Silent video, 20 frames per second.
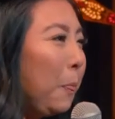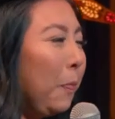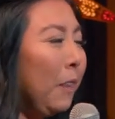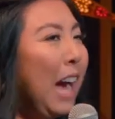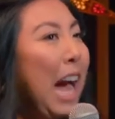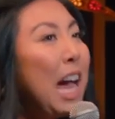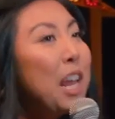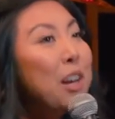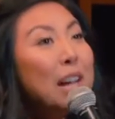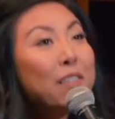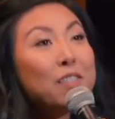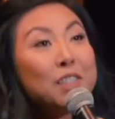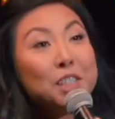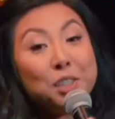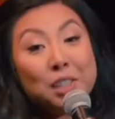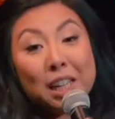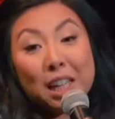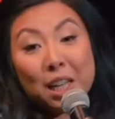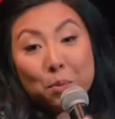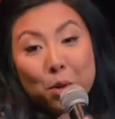I don't have to do
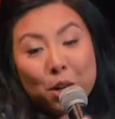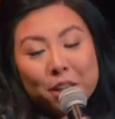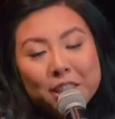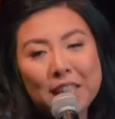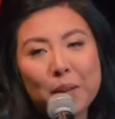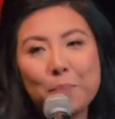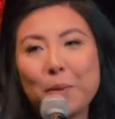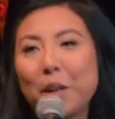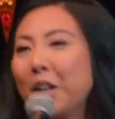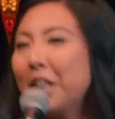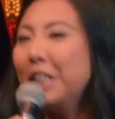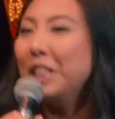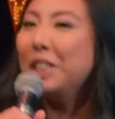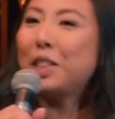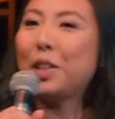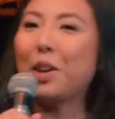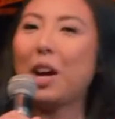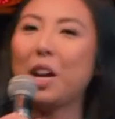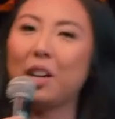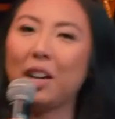that anymore because I'm married,
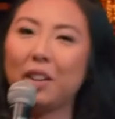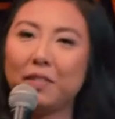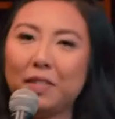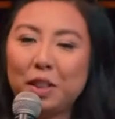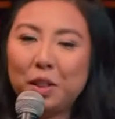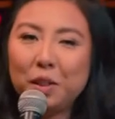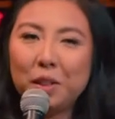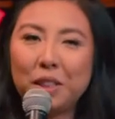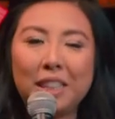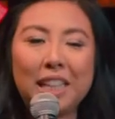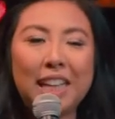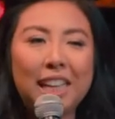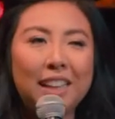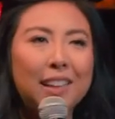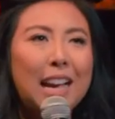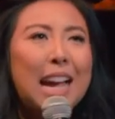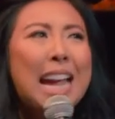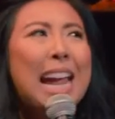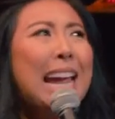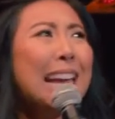so I don't have to do the dating
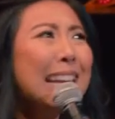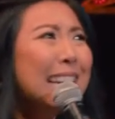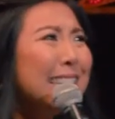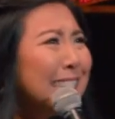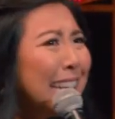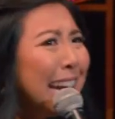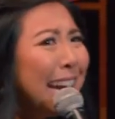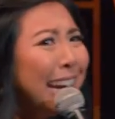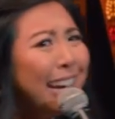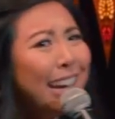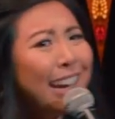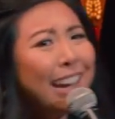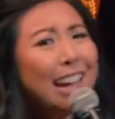thing. I hated dating.